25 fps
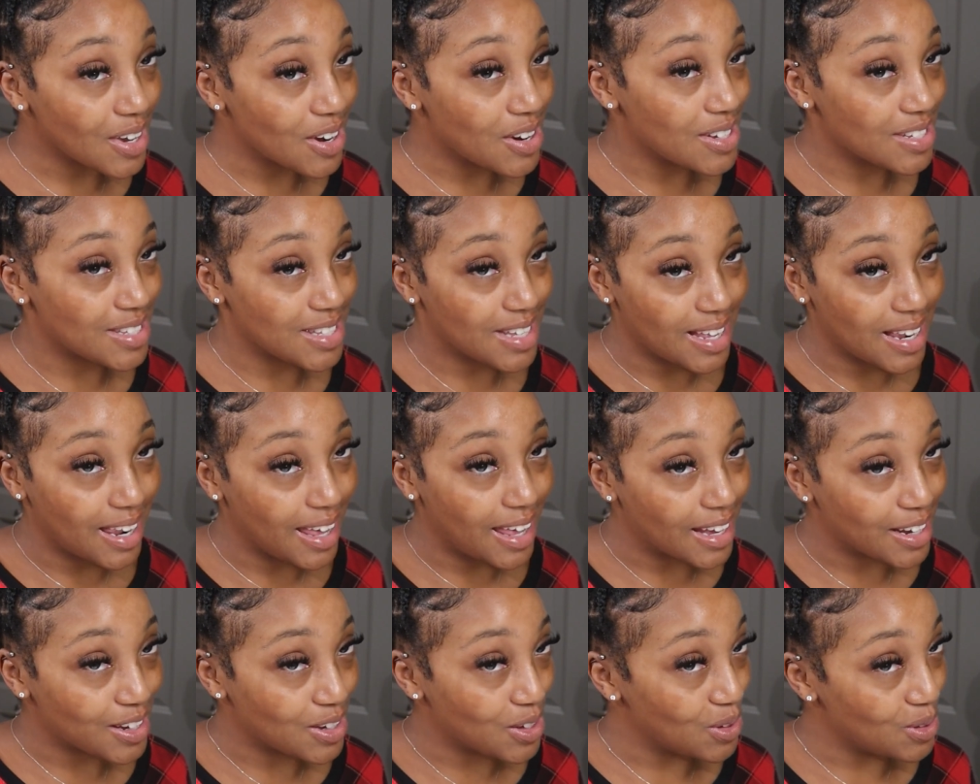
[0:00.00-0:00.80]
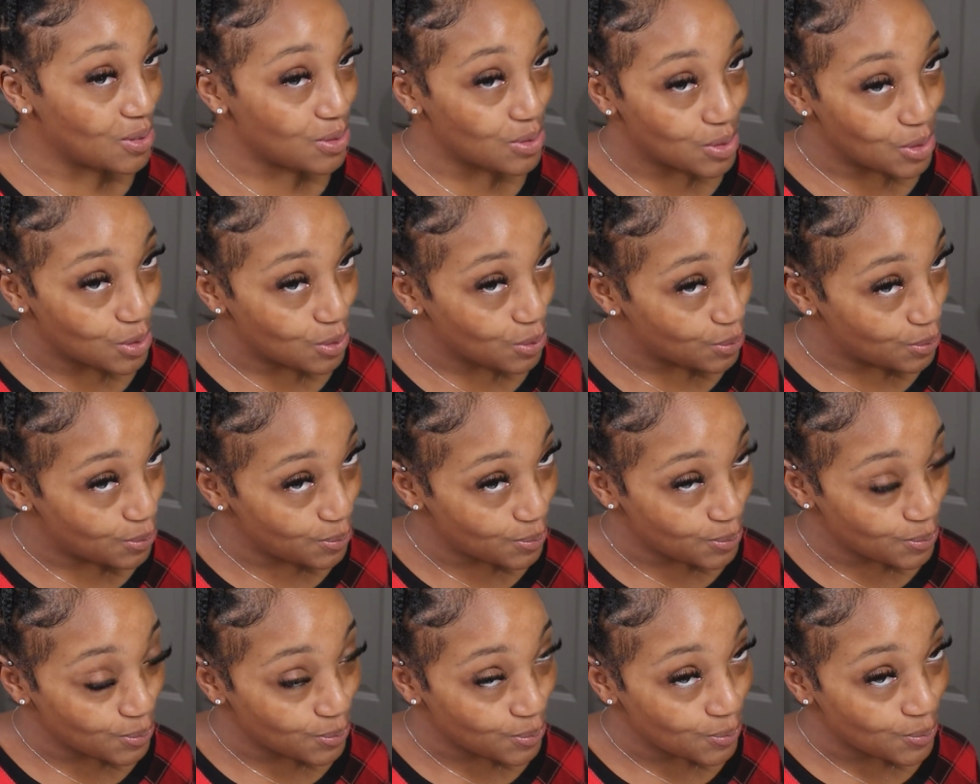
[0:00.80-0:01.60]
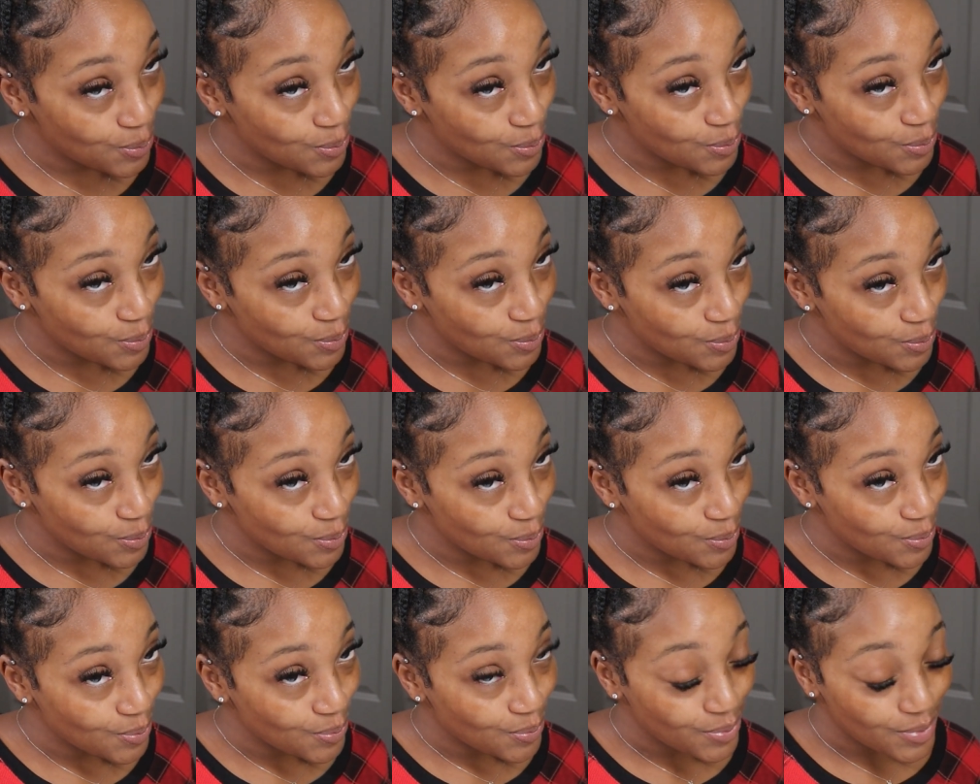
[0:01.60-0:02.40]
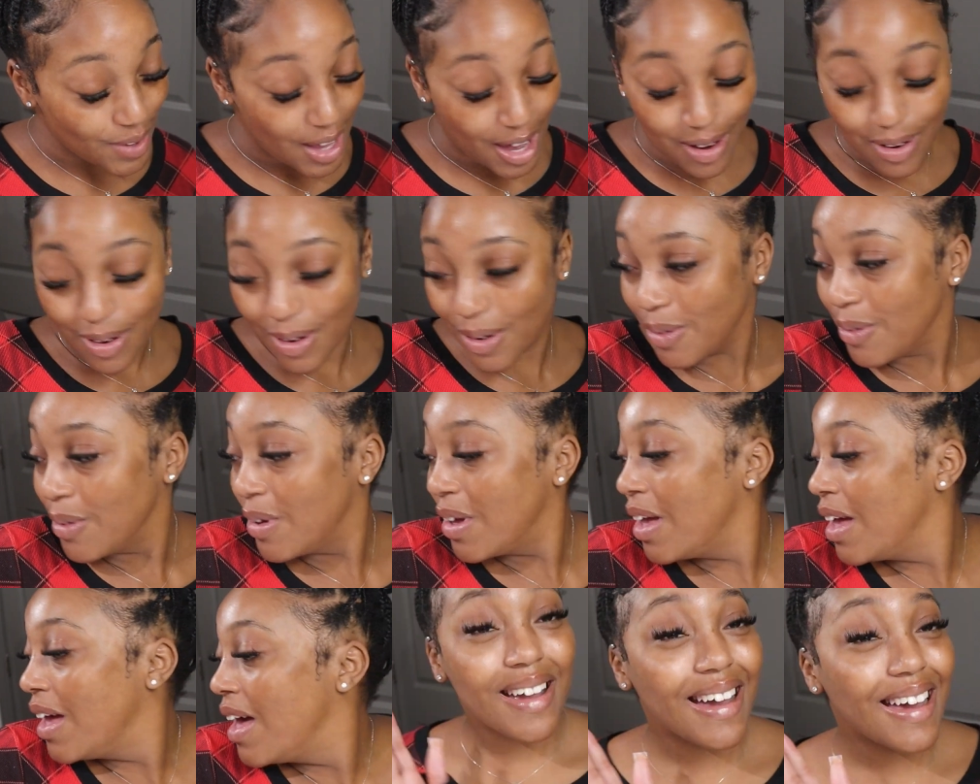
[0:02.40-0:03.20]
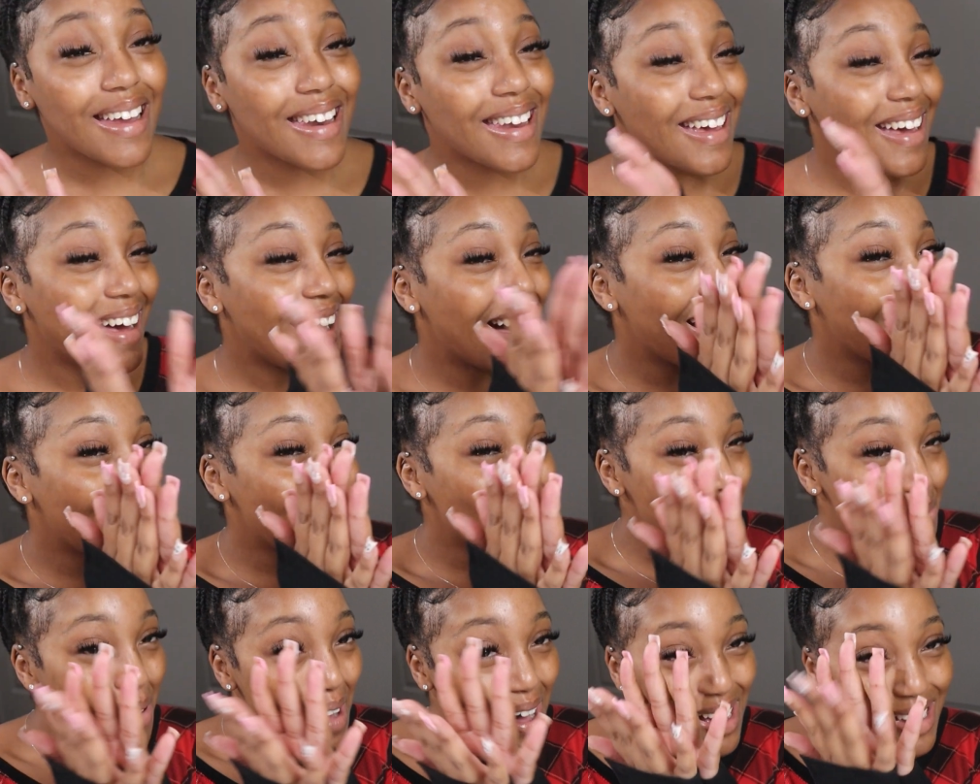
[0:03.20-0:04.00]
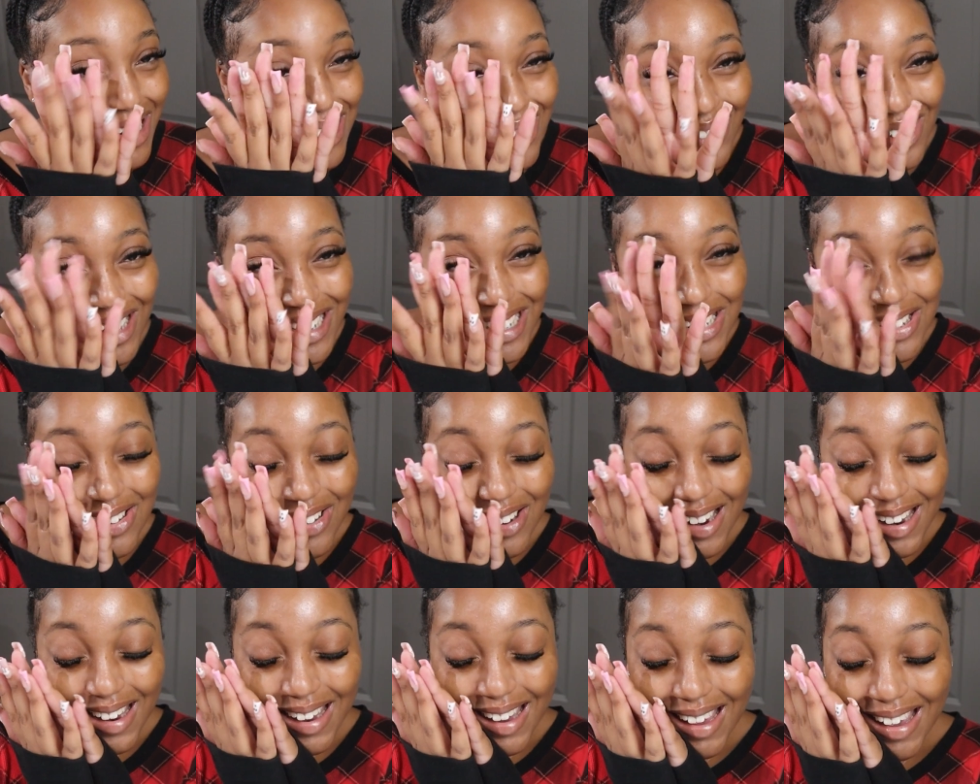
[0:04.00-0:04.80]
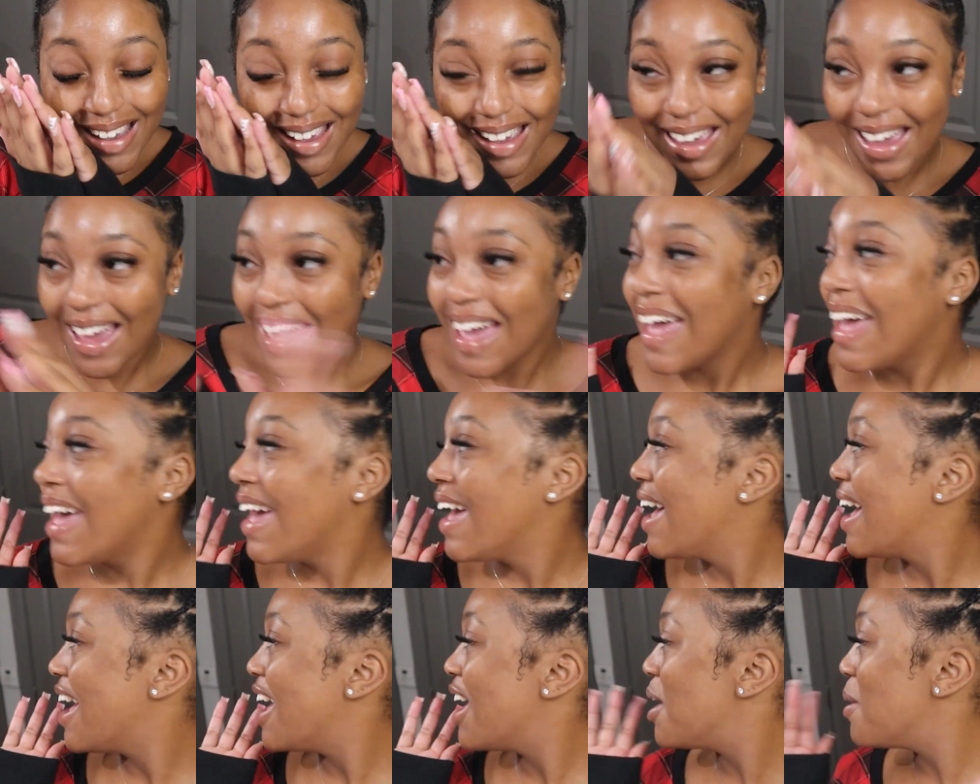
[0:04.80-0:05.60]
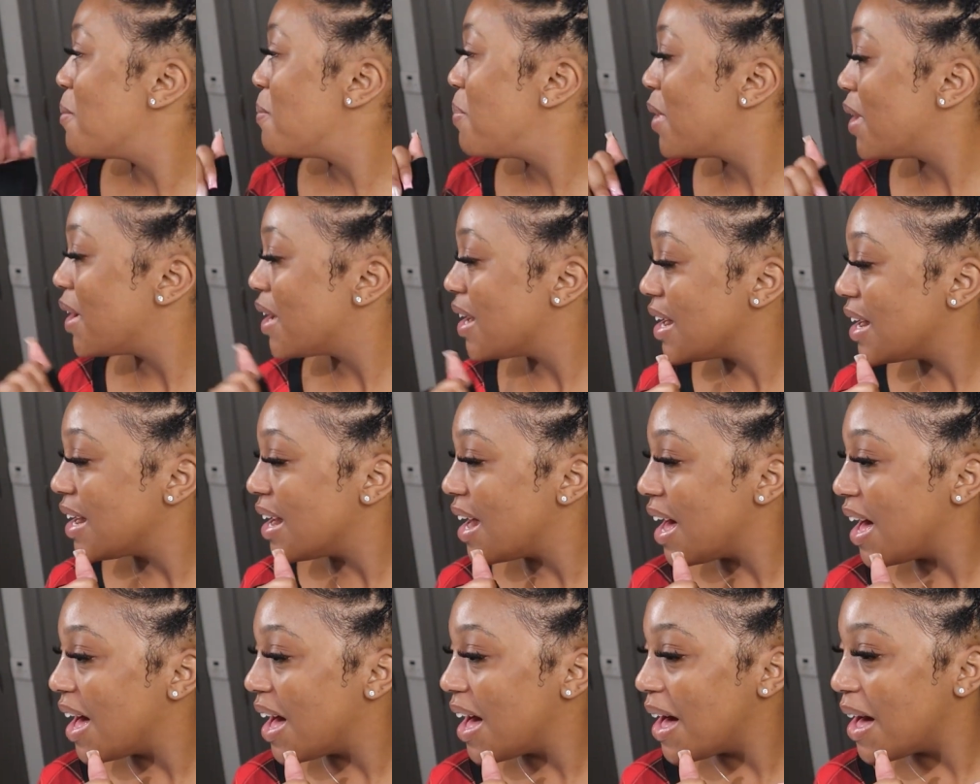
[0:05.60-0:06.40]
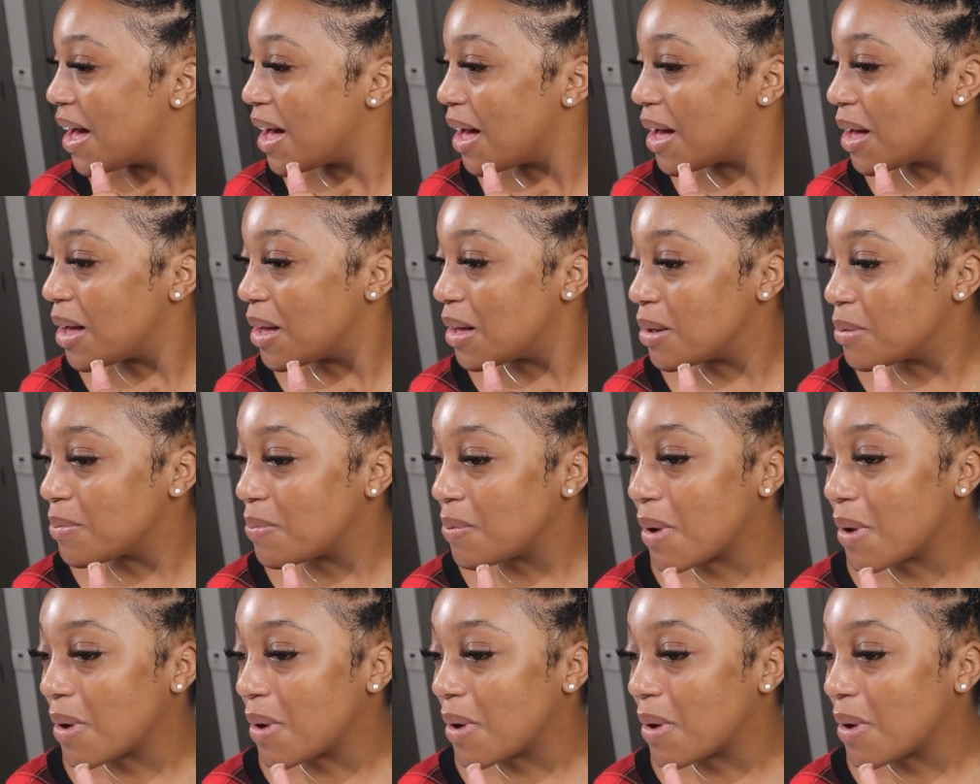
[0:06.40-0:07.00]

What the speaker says: Or is that like the Lulu? I don't know. I'm gonna unbox my tree and put it up.